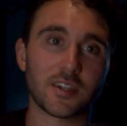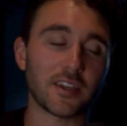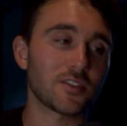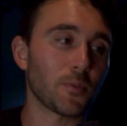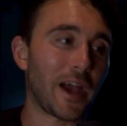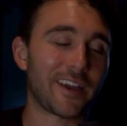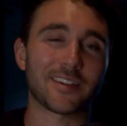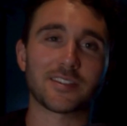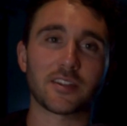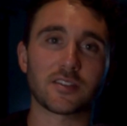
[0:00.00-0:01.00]
takes you back
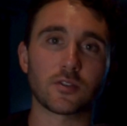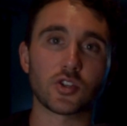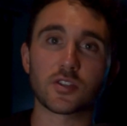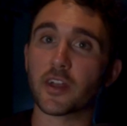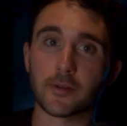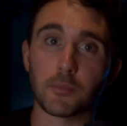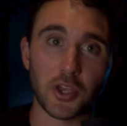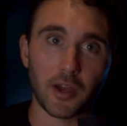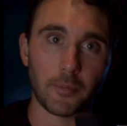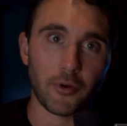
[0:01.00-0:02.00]
in a sense to just like
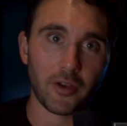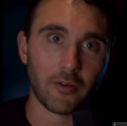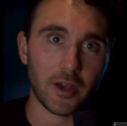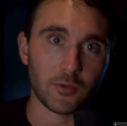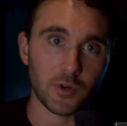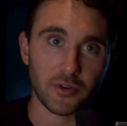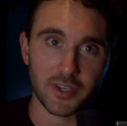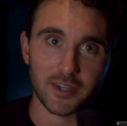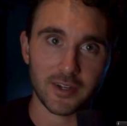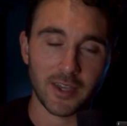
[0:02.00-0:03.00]
being on a playground when you're
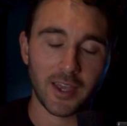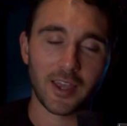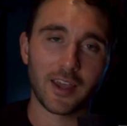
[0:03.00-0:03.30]
a kid